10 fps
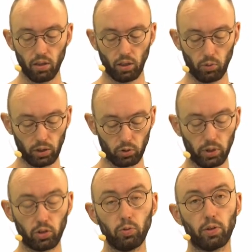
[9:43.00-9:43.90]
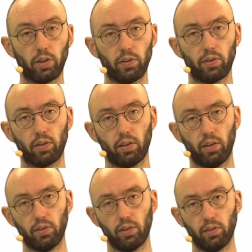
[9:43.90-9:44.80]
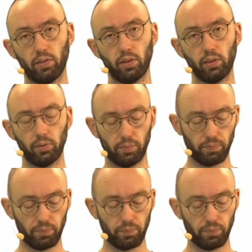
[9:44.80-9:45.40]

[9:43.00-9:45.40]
Now, what do we do with this test statistic?